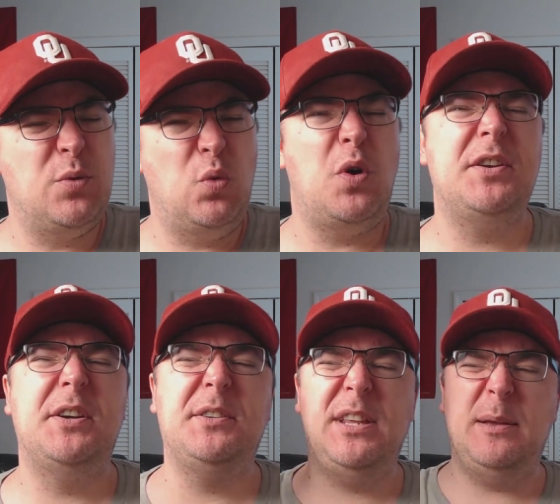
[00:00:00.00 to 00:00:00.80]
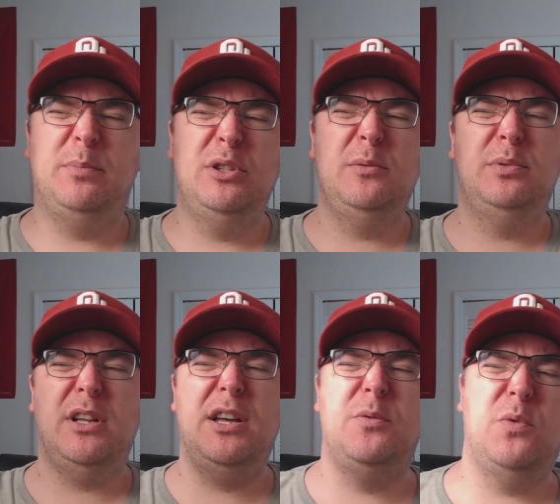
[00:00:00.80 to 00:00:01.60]
one an elite blue
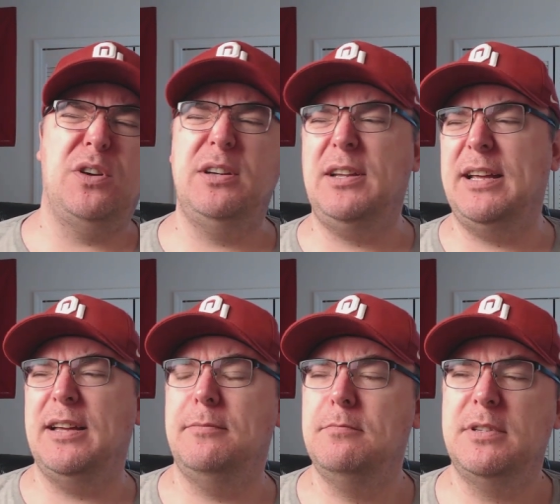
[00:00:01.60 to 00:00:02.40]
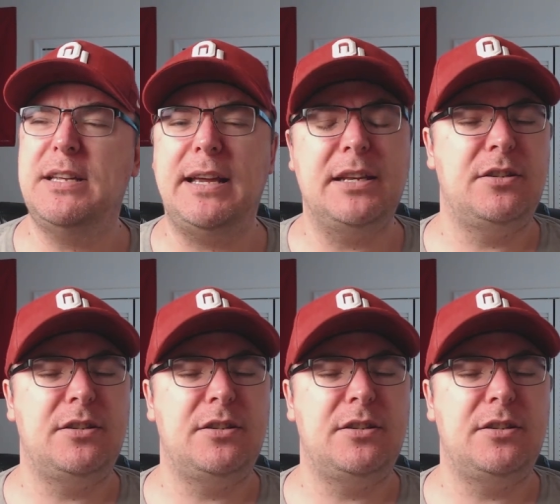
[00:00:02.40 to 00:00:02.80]
blood, one like a second